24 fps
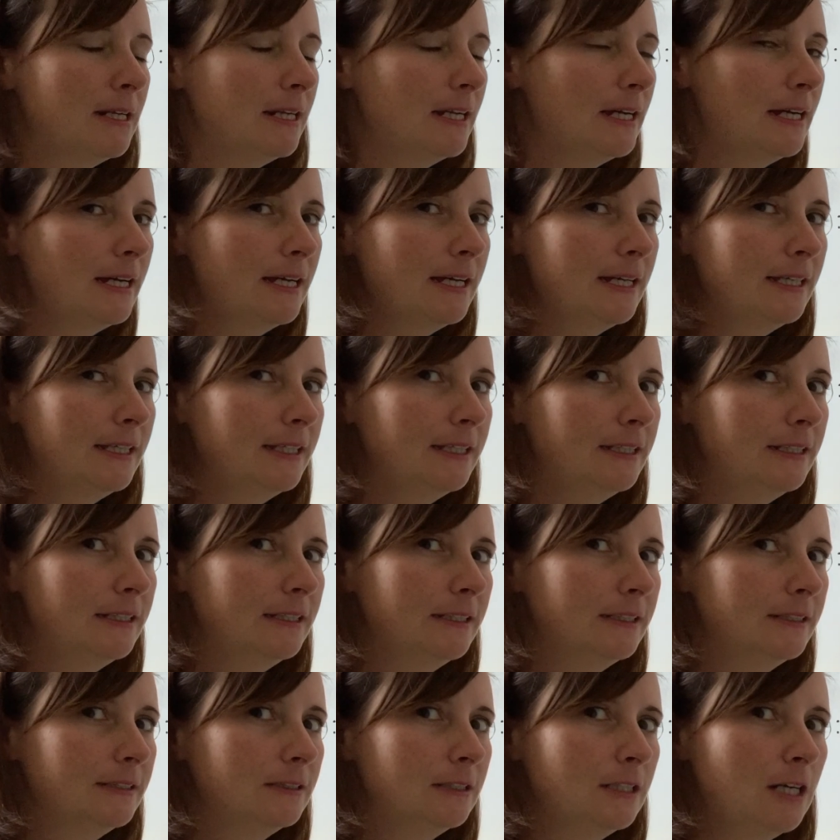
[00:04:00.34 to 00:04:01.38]
play.
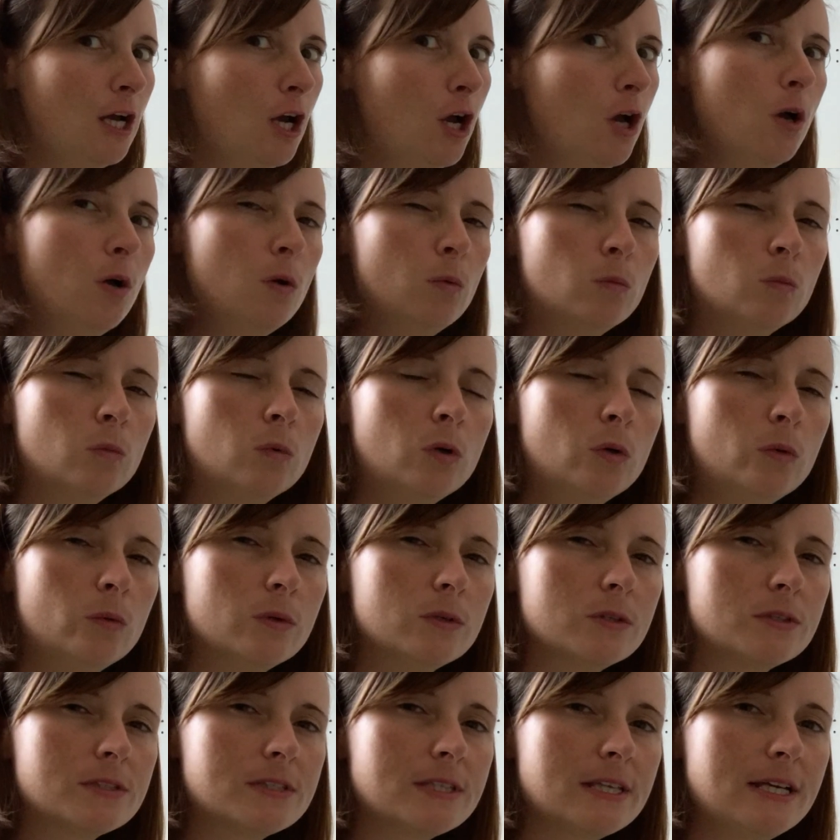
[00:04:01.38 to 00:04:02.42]
What
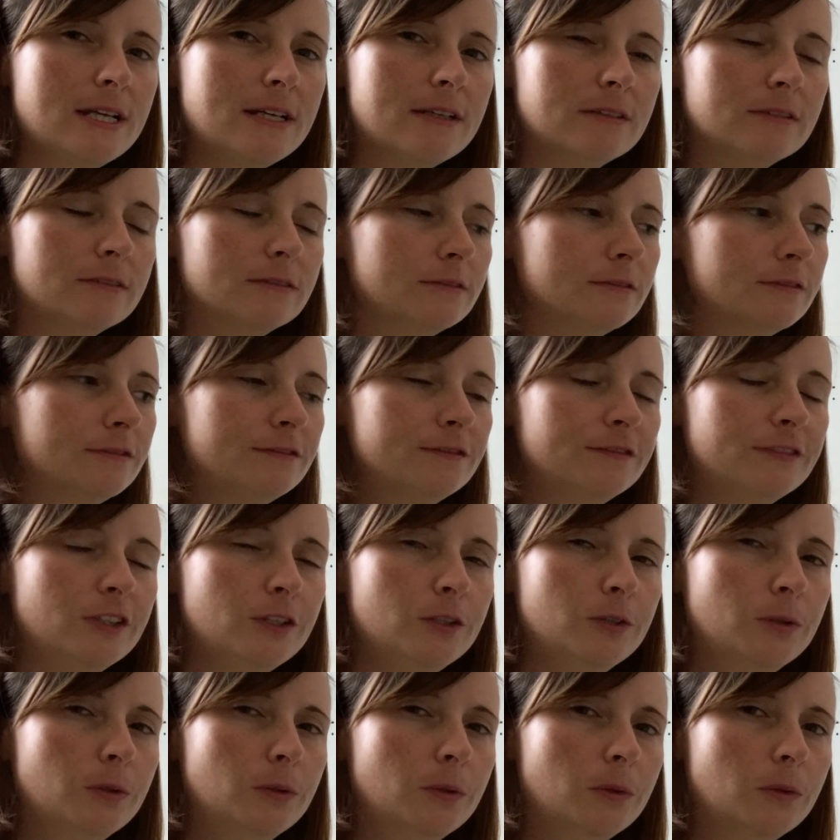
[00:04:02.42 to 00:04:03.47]
was that
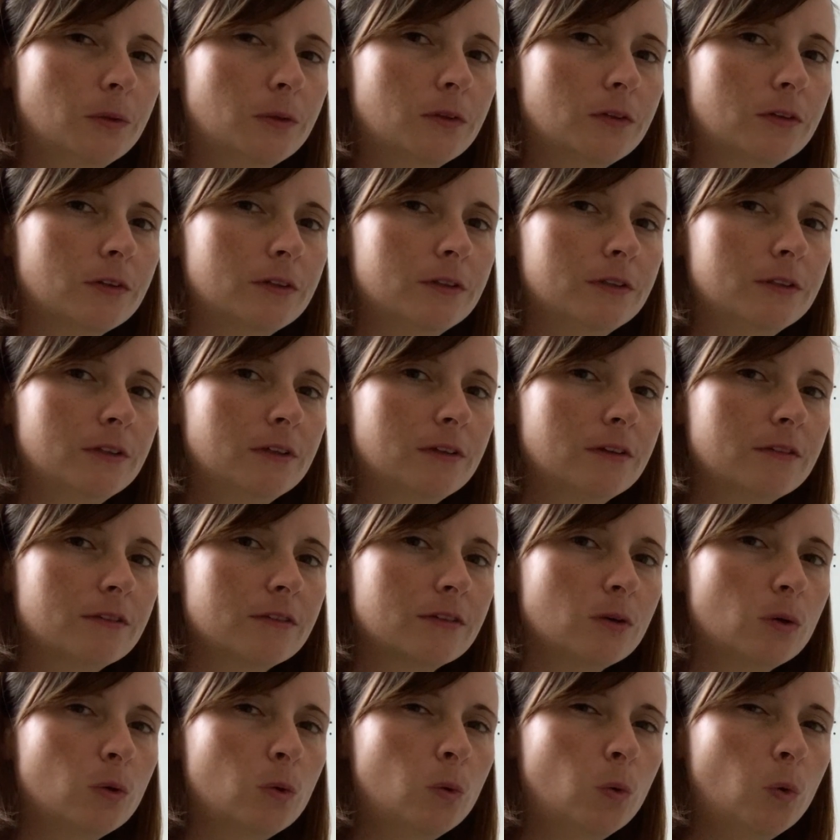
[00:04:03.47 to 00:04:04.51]
food
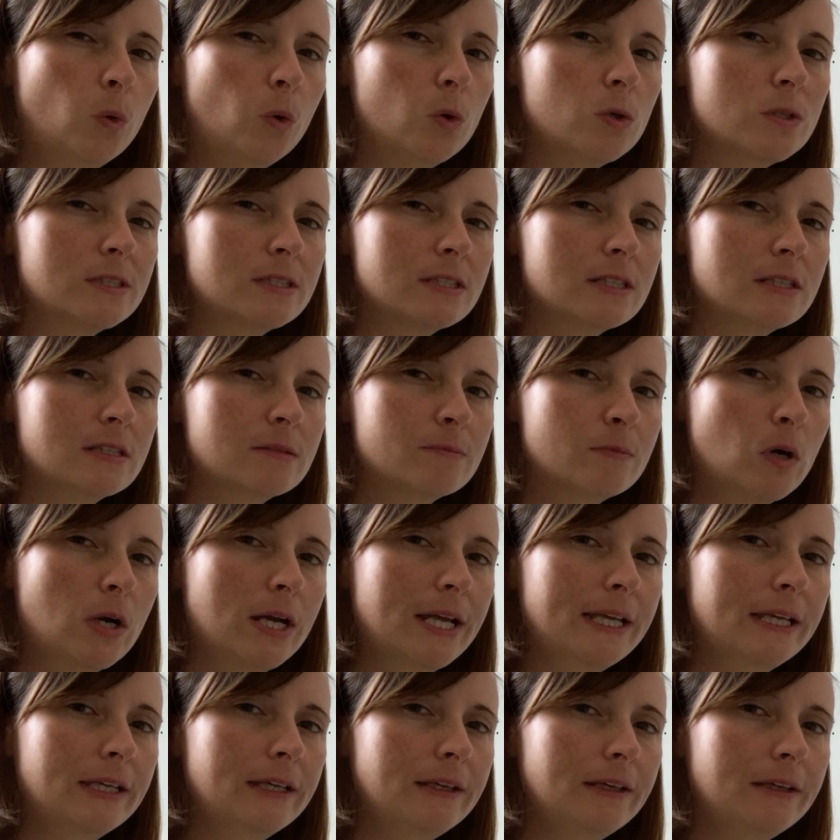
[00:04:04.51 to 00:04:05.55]
that horses
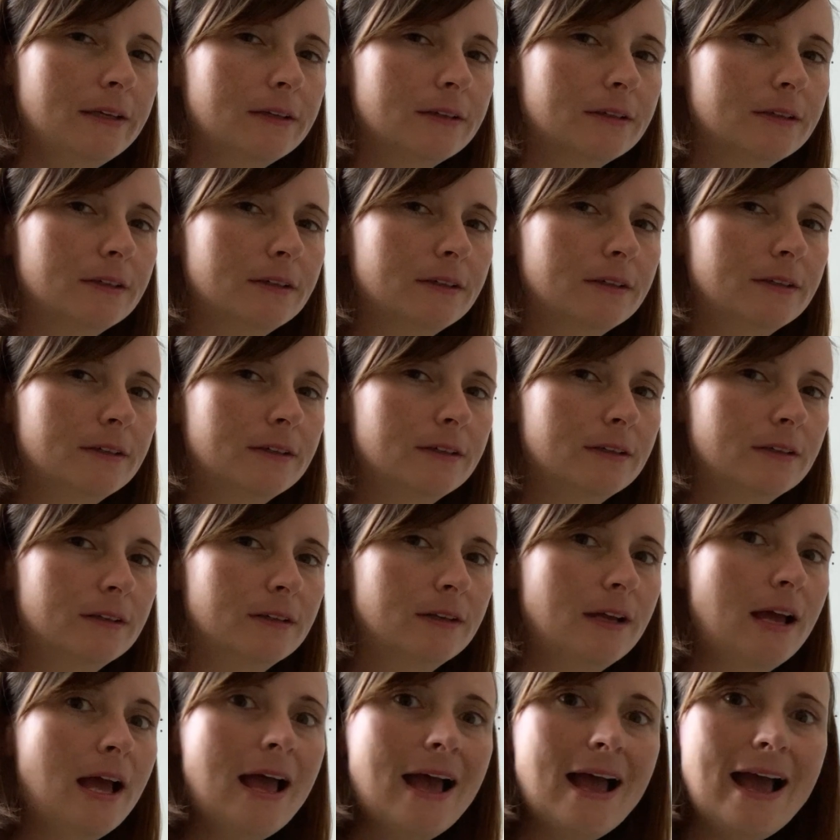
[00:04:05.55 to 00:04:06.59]
might eat?
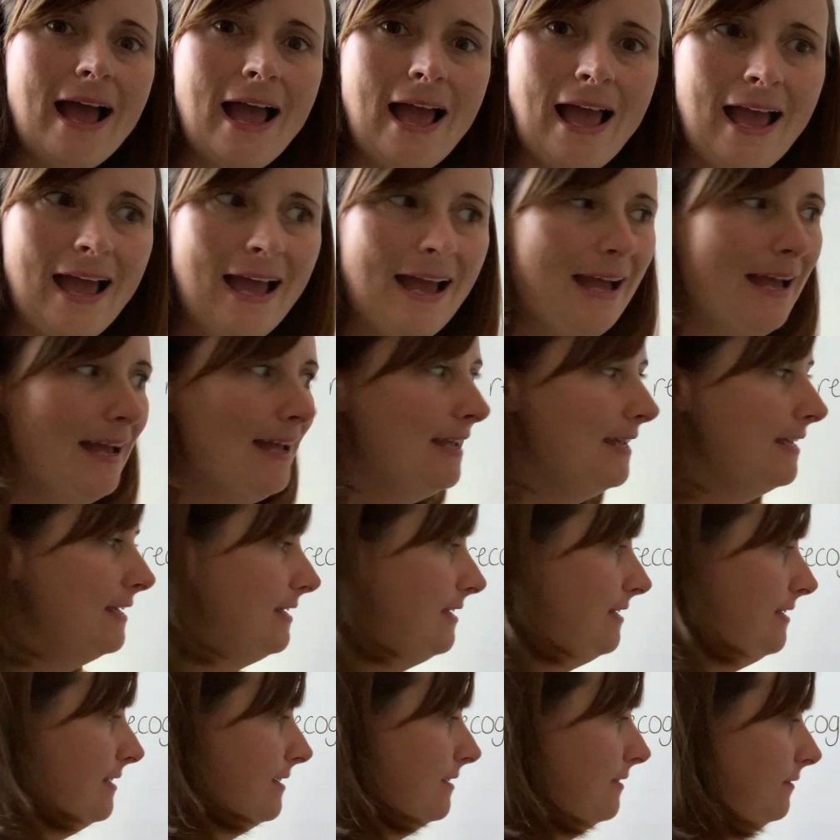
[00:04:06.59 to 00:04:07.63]

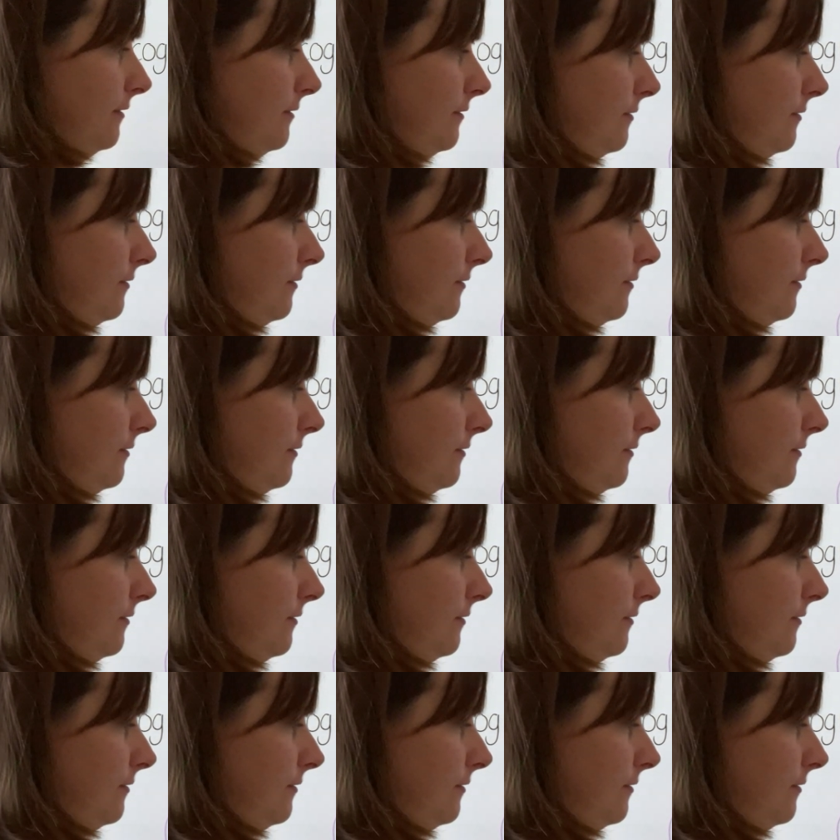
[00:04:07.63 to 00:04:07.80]
Hay.